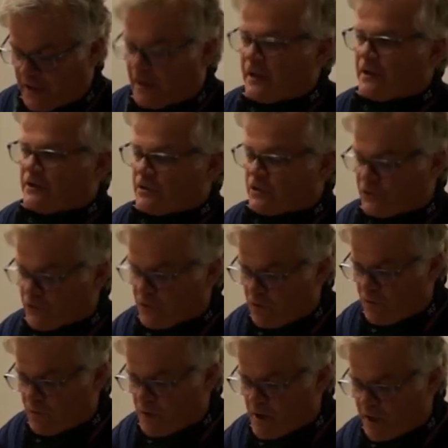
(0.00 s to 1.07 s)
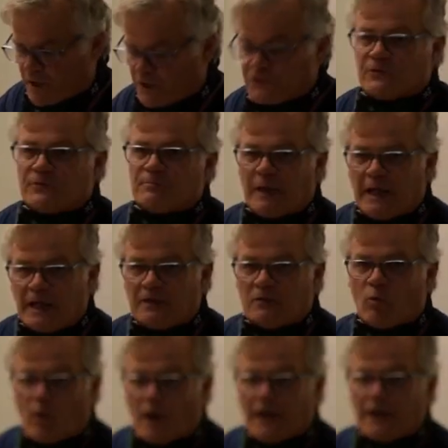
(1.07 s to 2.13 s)
you don't want to just paint white
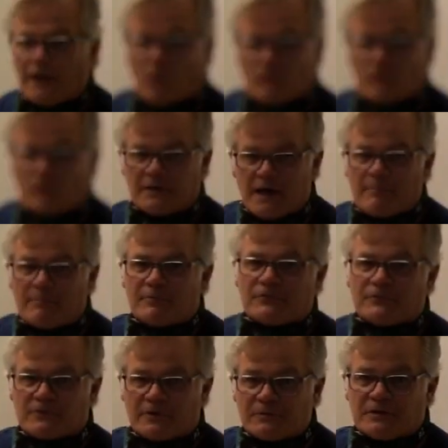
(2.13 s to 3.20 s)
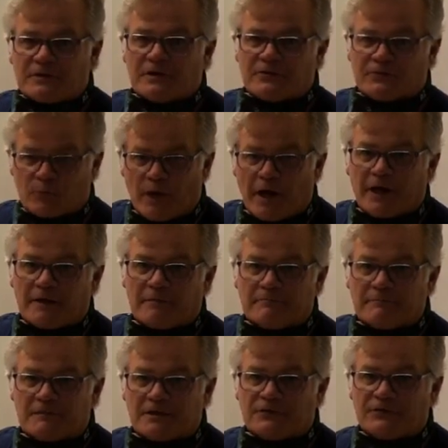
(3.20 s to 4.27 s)
over top of something that's red, because
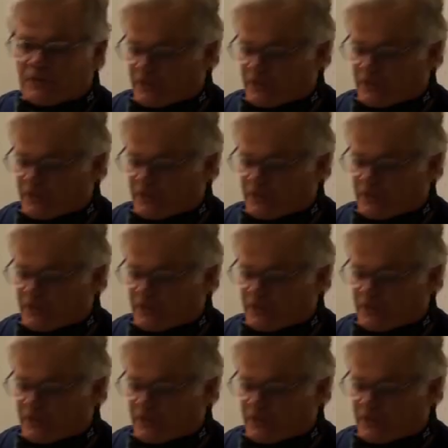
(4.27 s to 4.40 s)
you're going